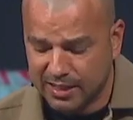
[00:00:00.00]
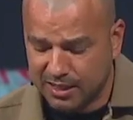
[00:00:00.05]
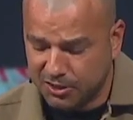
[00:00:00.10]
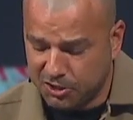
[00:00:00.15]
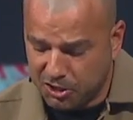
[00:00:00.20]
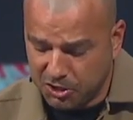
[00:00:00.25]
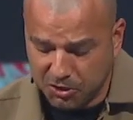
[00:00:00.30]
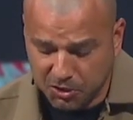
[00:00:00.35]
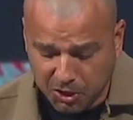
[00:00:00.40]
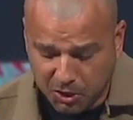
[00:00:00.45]

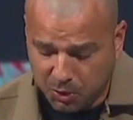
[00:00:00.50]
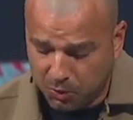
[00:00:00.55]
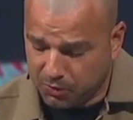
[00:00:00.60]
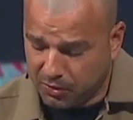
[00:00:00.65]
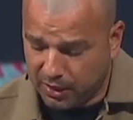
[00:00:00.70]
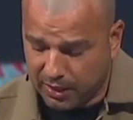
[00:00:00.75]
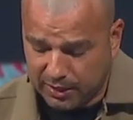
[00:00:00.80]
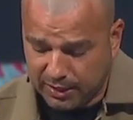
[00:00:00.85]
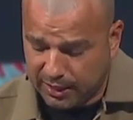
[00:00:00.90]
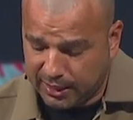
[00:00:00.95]
Do you know
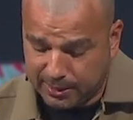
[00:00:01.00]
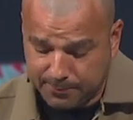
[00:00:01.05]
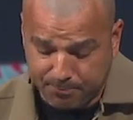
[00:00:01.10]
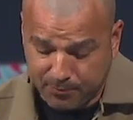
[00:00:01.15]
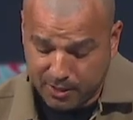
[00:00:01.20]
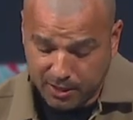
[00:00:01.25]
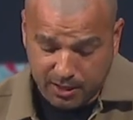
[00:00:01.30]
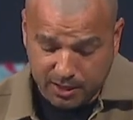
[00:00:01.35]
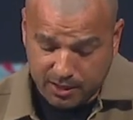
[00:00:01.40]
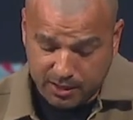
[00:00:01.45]
that
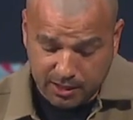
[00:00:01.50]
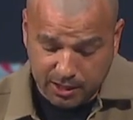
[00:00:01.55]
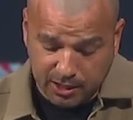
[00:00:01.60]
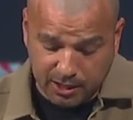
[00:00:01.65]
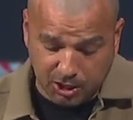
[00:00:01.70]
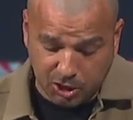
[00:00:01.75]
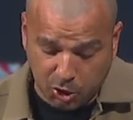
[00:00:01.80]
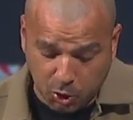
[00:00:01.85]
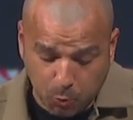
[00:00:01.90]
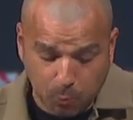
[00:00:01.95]

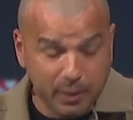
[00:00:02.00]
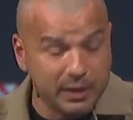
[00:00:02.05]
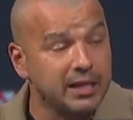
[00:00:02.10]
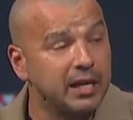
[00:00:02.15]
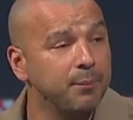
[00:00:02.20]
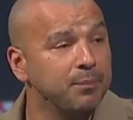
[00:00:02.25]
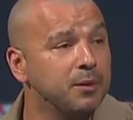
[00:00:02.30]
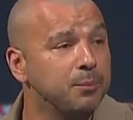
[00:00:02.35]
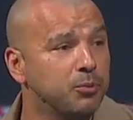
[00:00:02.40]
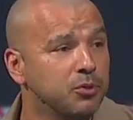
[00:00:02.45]
you
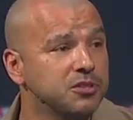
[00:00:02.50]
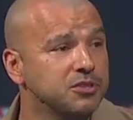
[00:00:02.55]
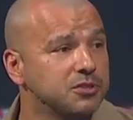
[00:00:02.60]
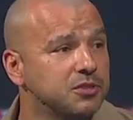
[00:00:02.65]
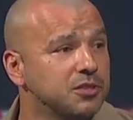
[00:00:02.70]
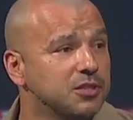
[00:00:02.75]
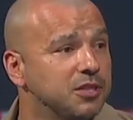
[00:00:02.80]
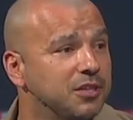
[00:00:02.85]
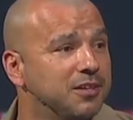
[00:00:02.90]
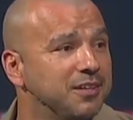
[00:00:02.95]
become the prisoner?